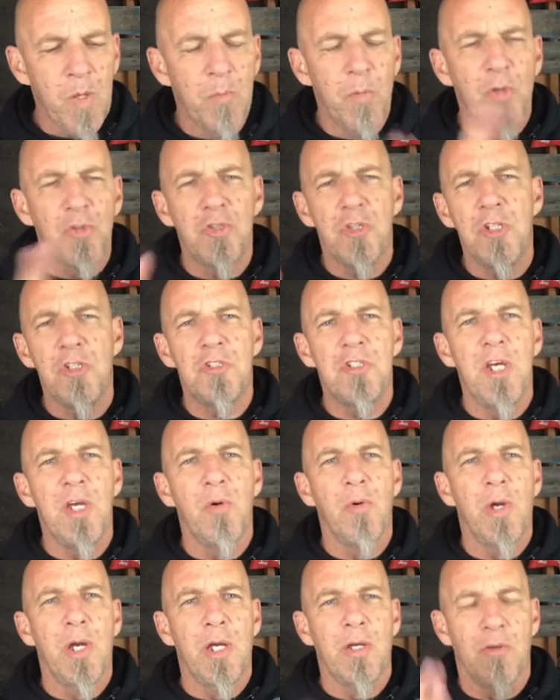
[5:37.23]
Most of these
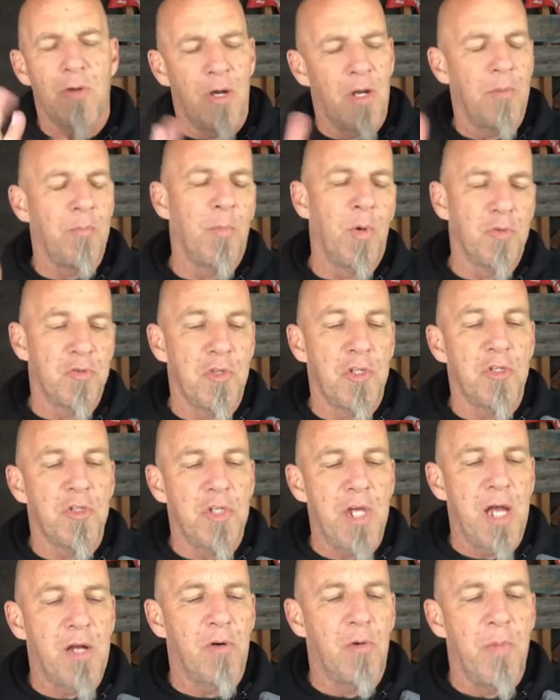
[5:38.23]
D-ring, or most of the
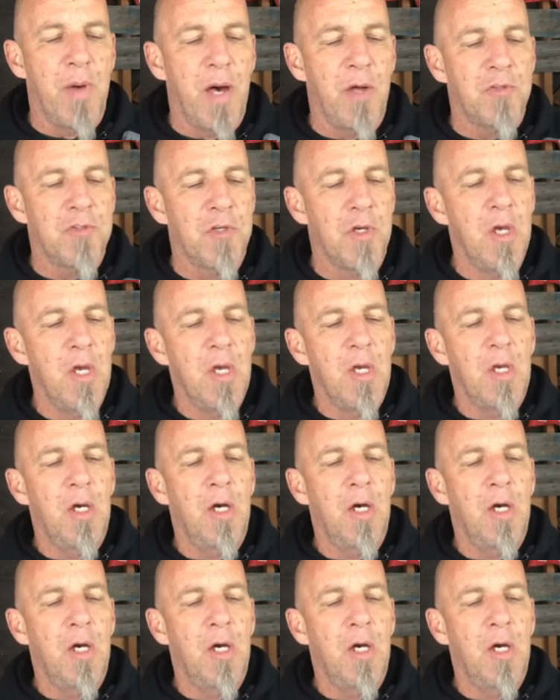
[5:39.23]
shackle mounts,